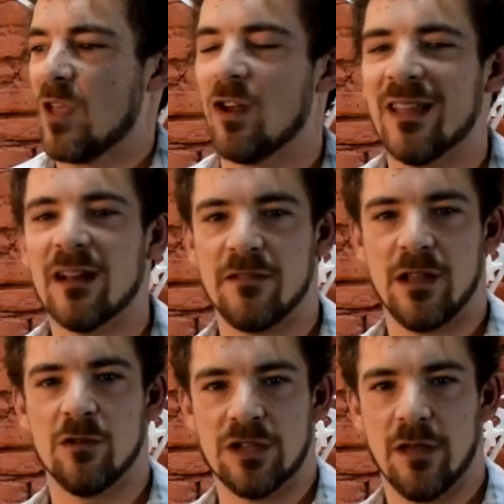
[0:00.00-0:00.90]
there are a lot of
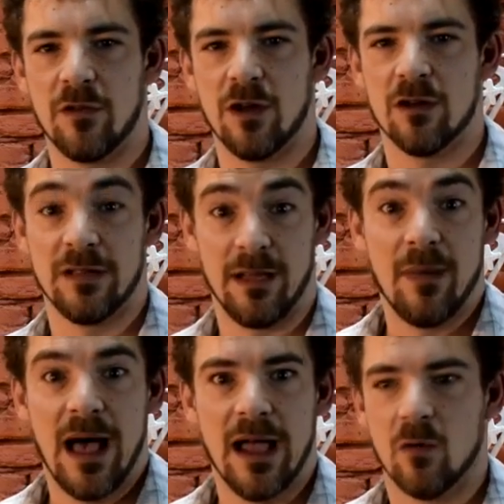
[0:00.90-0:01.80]
videos out there
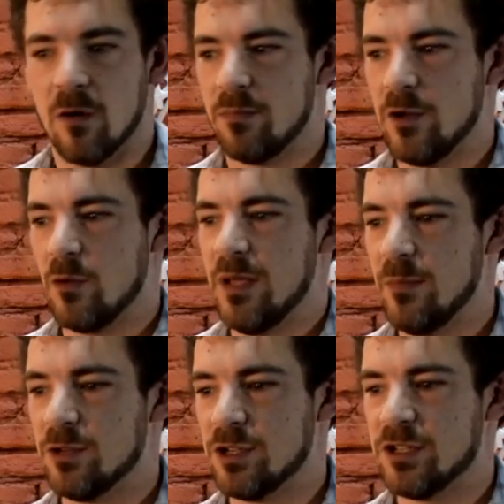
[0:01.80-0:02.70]
like mine where you know
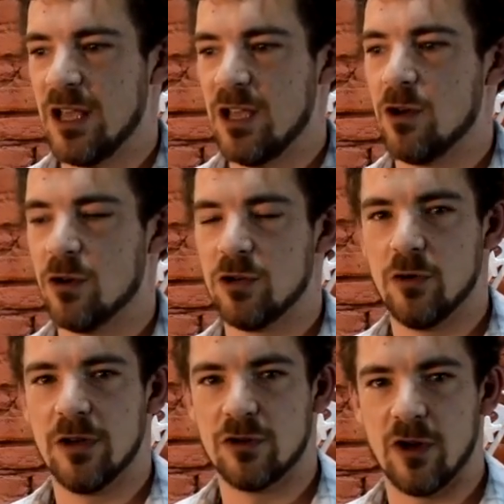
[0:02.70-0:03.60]
people just say here
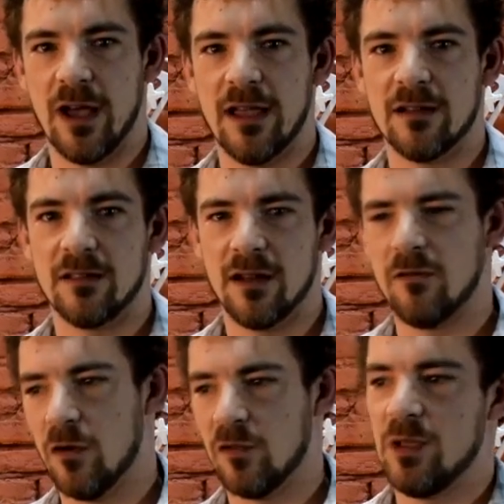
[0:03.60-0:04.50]
do it try it and then
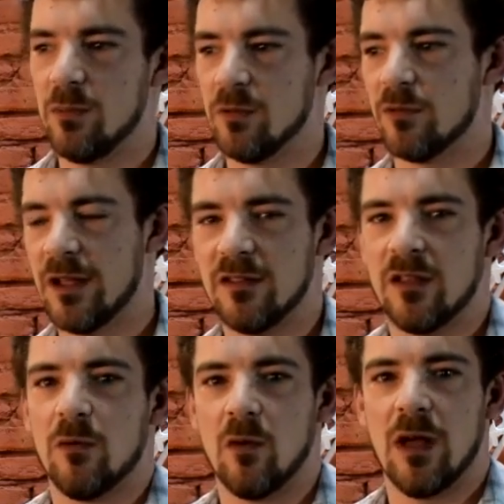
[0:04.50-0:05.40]
of course people write and
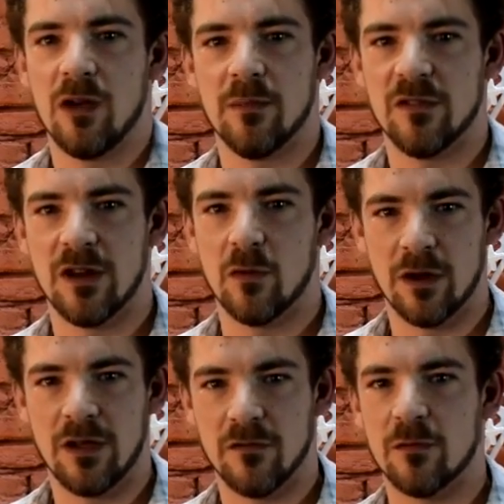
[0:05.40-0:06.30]
say well how come it's not
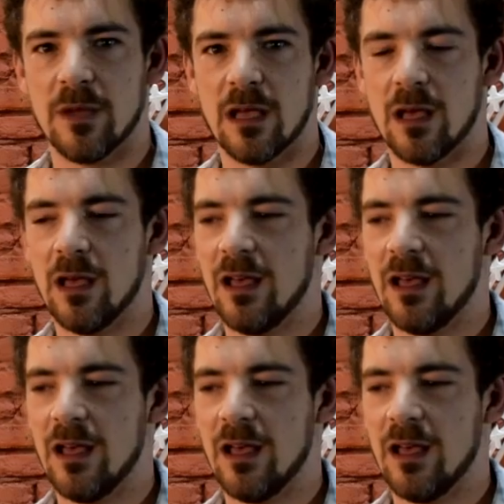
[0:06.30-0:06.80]
working for me